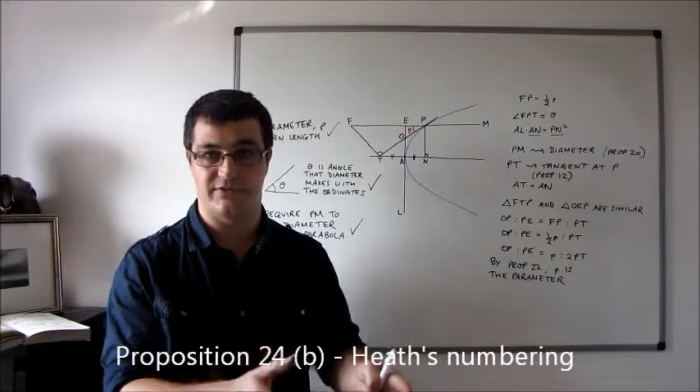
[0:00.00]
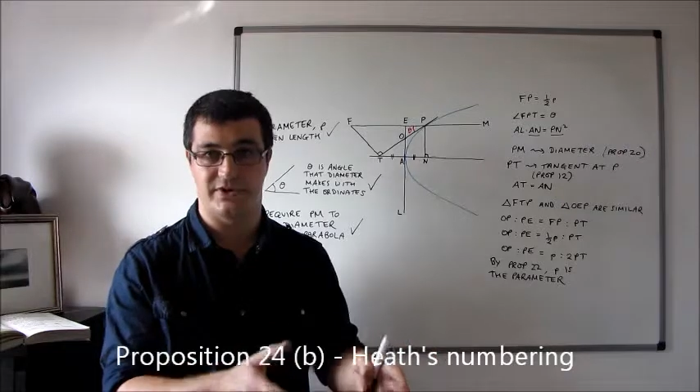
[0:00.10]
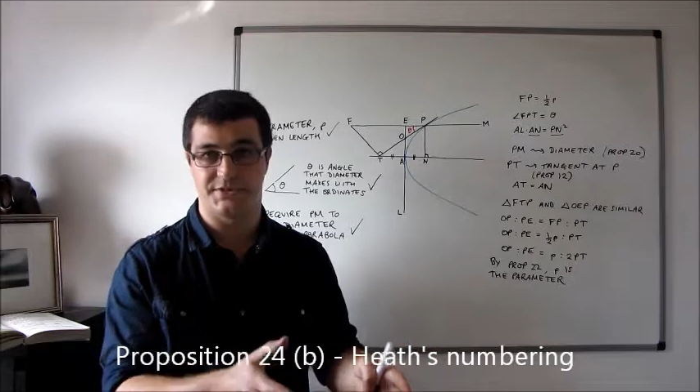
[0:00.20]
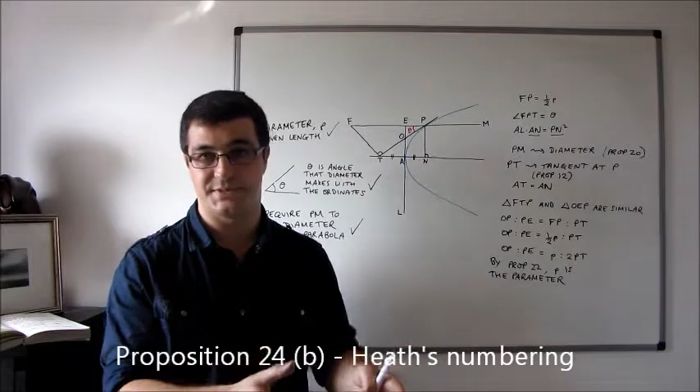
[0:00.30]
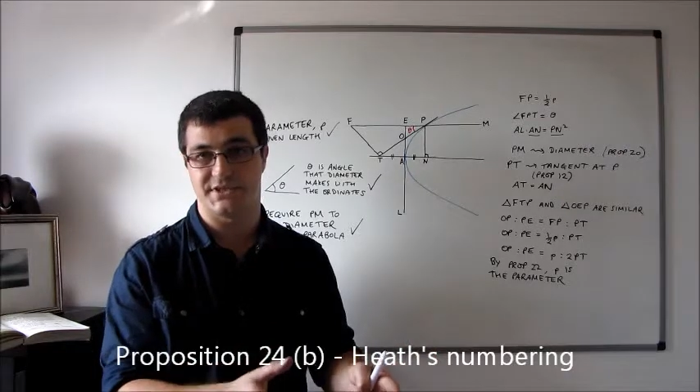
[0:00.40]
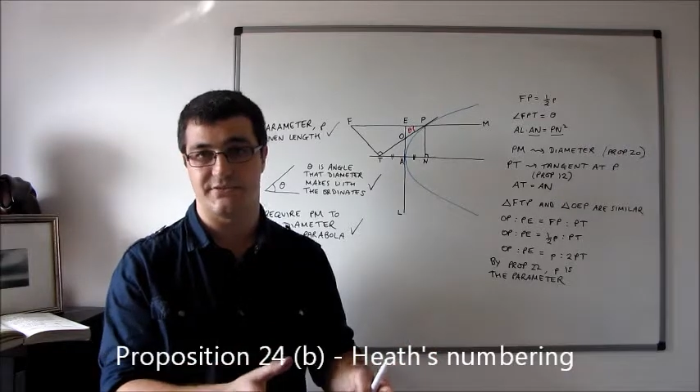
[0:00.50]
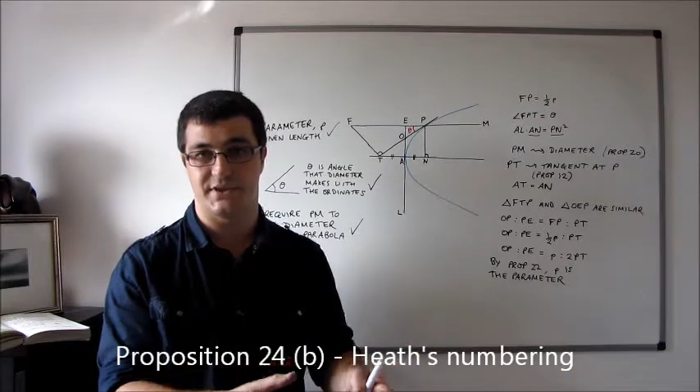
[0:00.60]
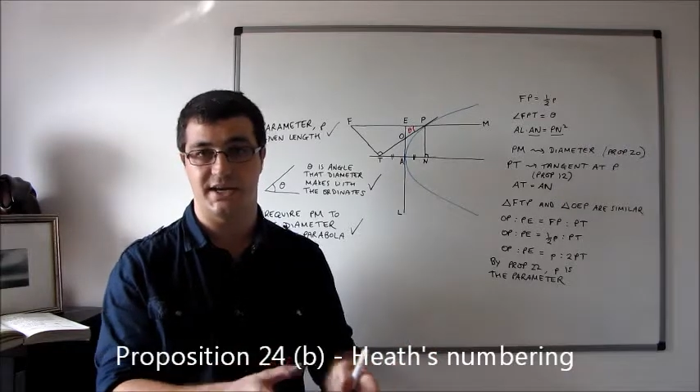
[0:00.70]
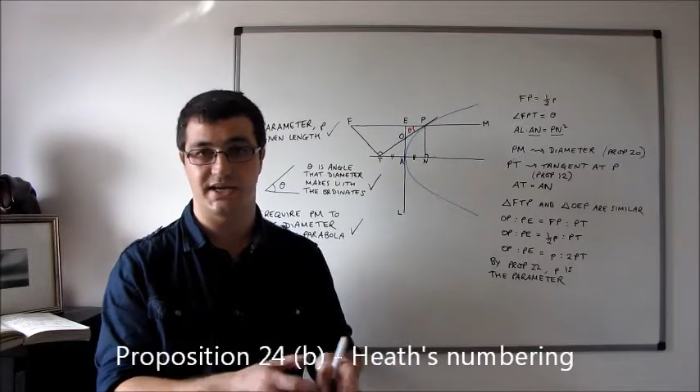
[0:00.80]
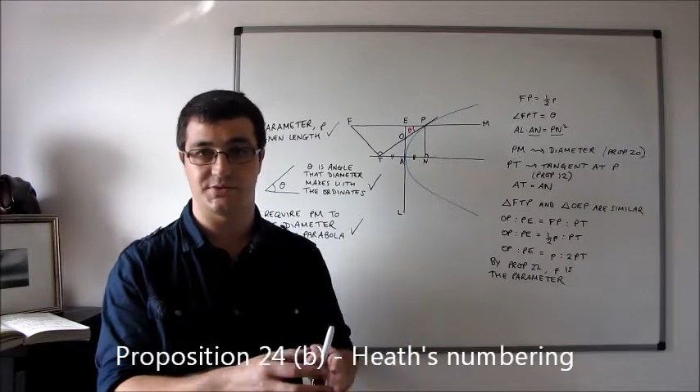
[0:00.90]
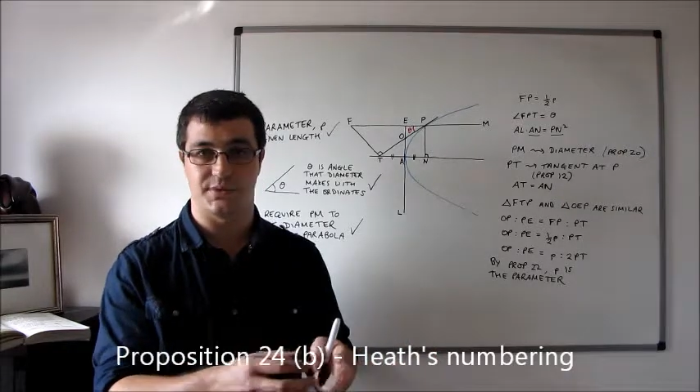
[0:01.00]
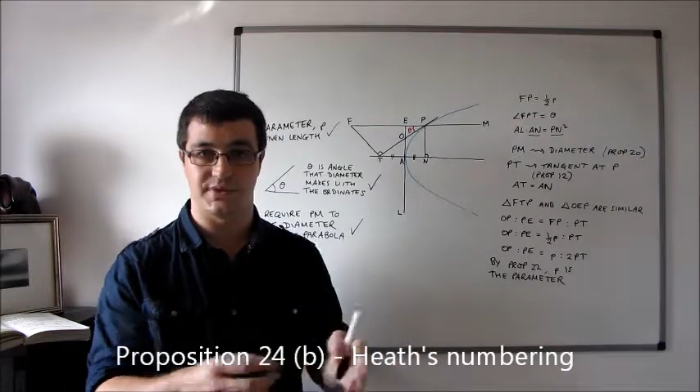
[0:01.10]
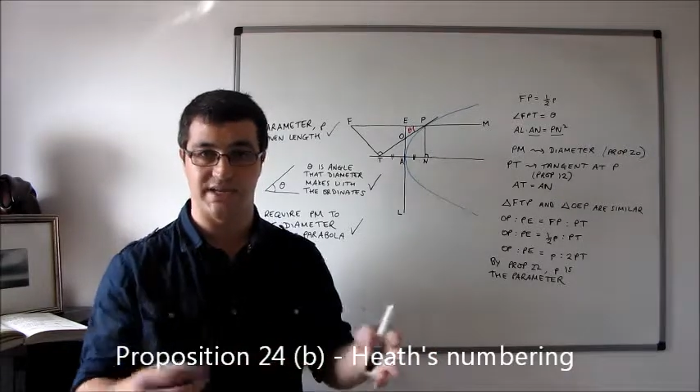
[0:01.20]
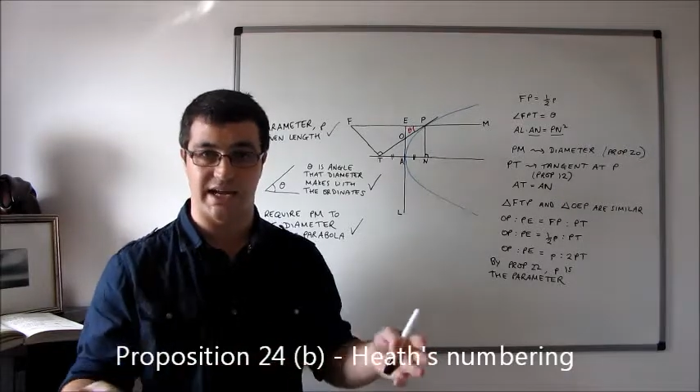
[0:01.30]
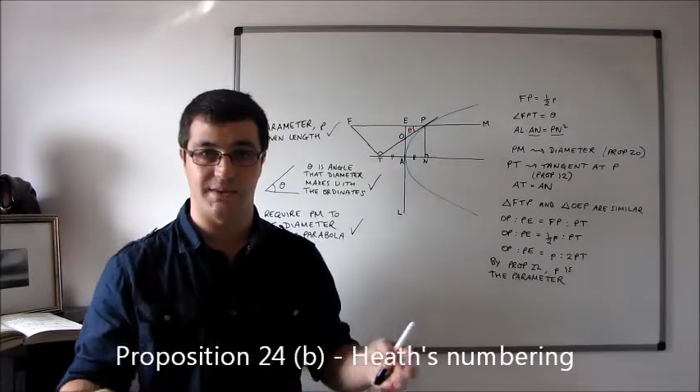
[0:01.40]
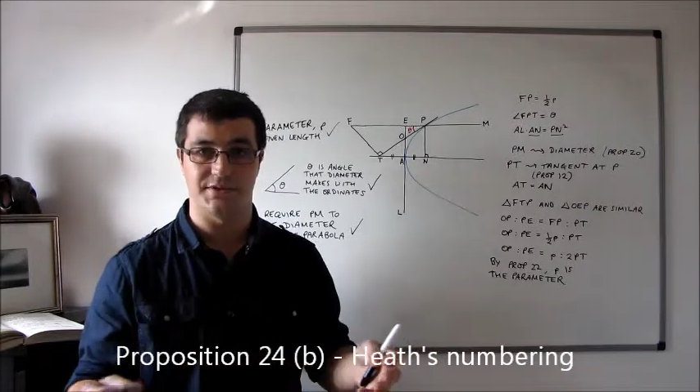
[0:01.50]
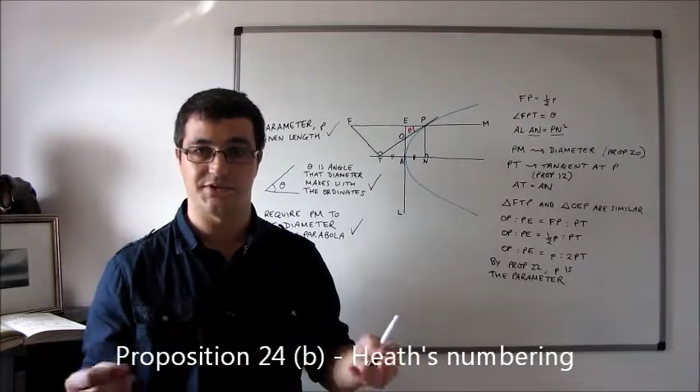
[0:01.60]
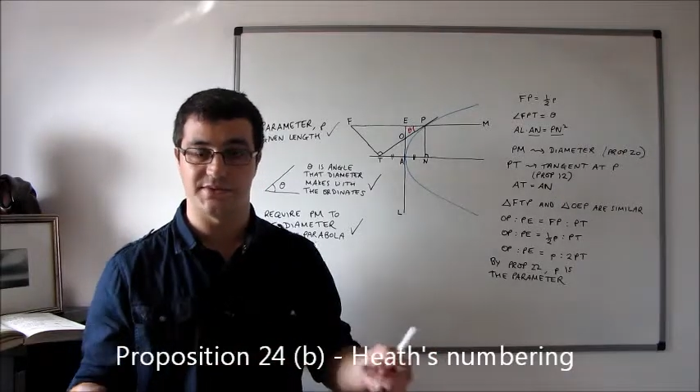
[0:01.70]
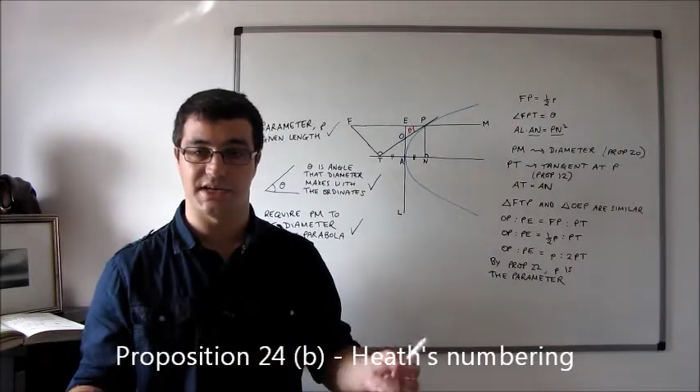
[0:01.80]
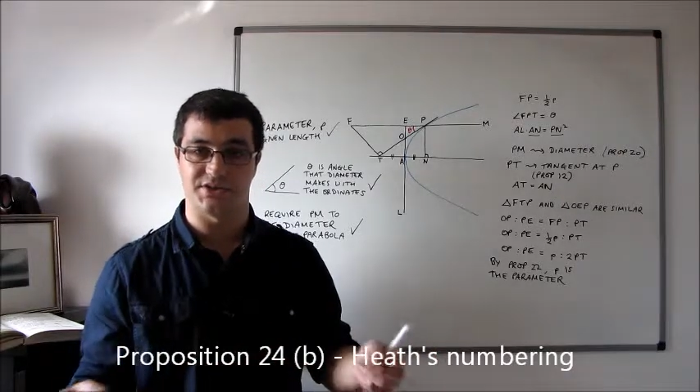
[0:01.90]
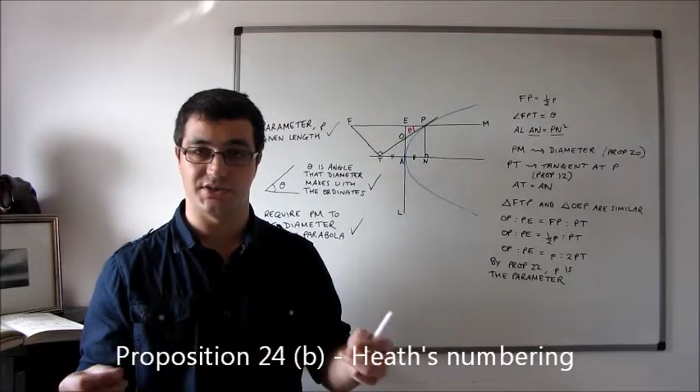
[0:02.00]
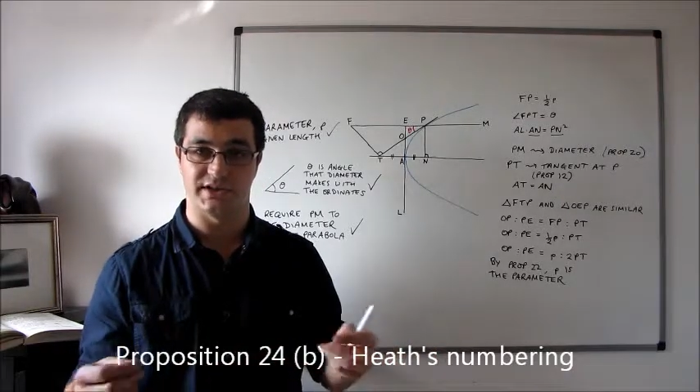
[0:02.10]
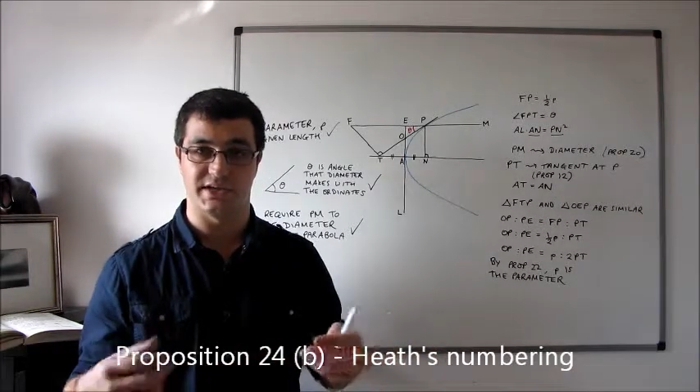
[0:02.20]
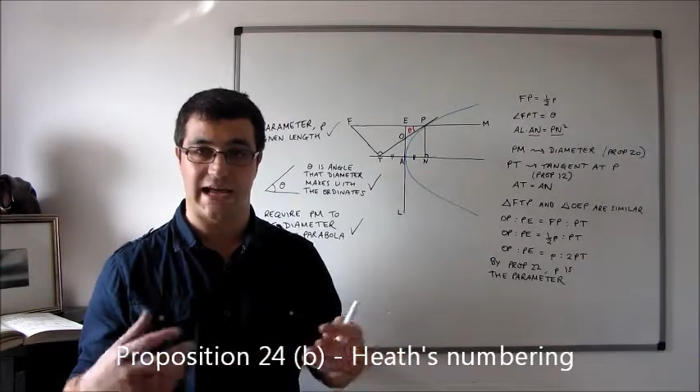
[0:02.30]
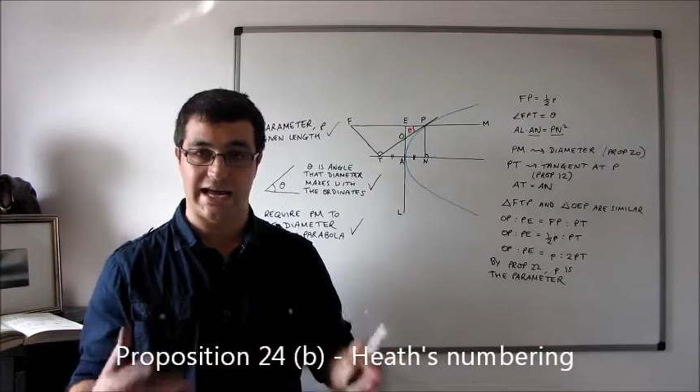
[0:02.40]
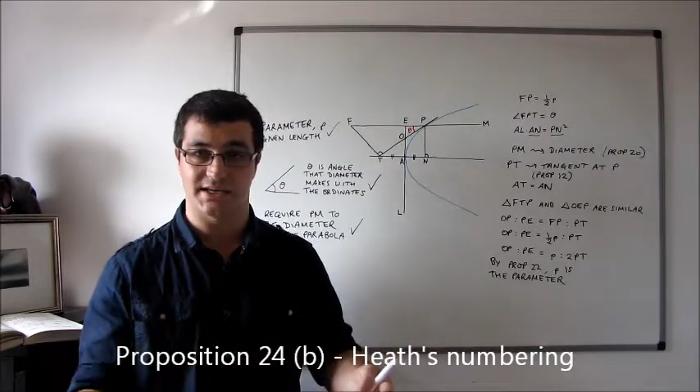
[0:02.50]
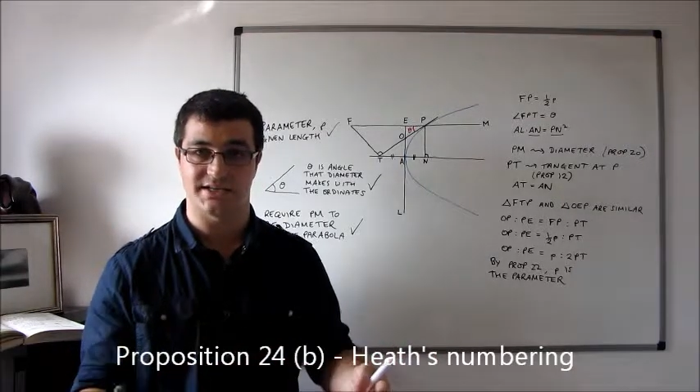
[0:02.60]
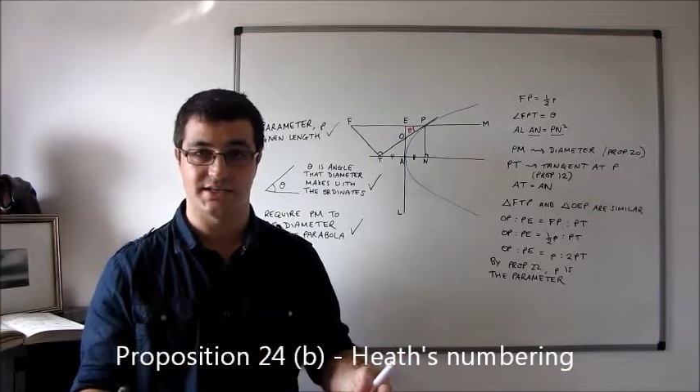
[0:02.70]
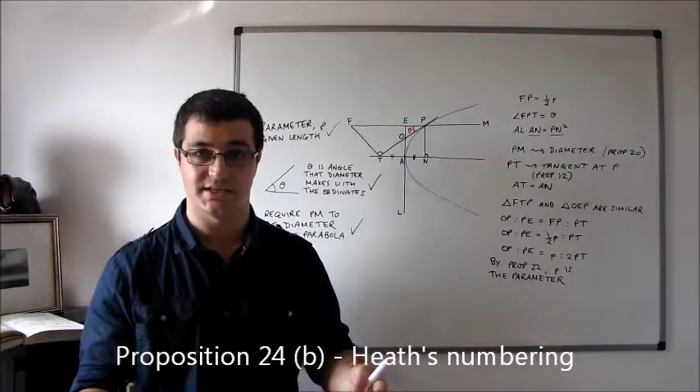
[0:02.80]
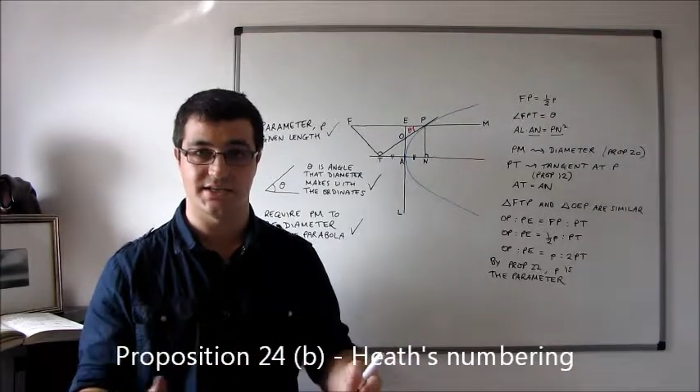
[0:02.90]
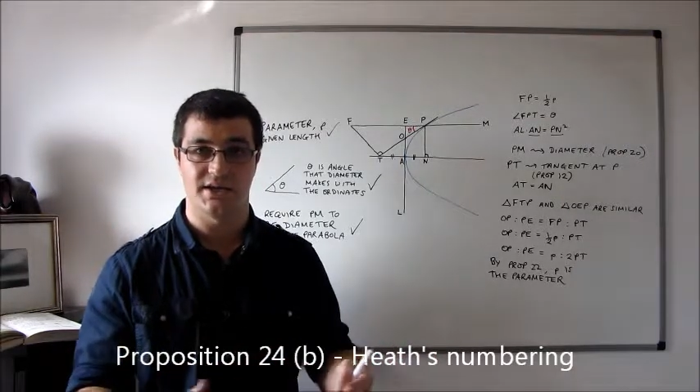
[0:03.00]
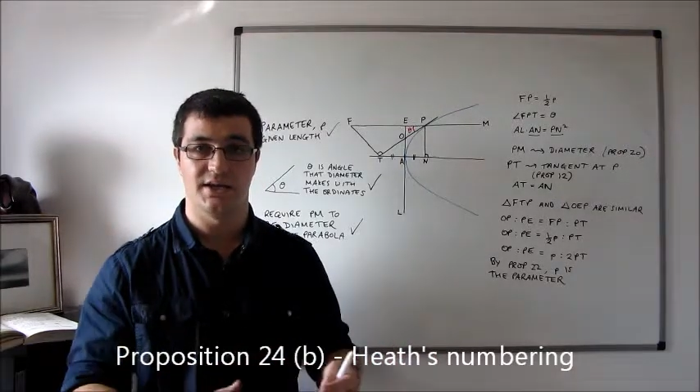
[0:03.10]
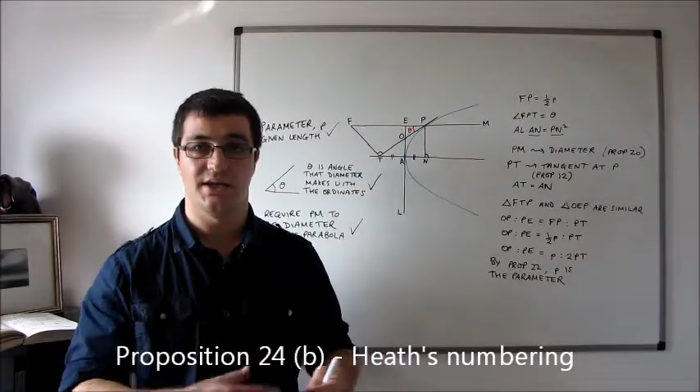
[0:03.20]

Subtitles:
very specific case where the diameter is actually an axis,